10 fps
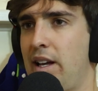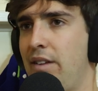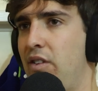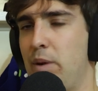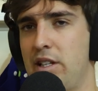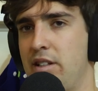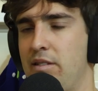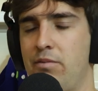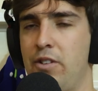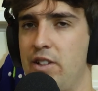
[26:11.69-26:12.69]
Like if you went
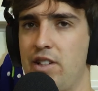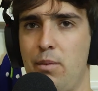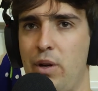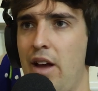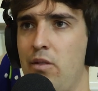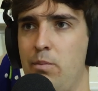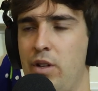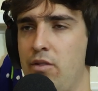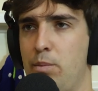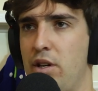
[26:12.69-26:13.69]
to, for example,
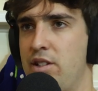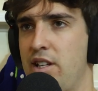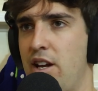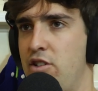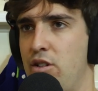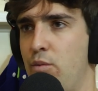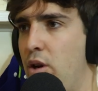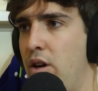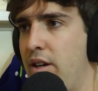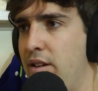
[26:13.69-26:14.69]
give a presentation at
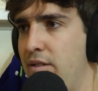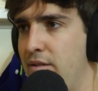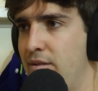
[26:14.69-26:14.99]
work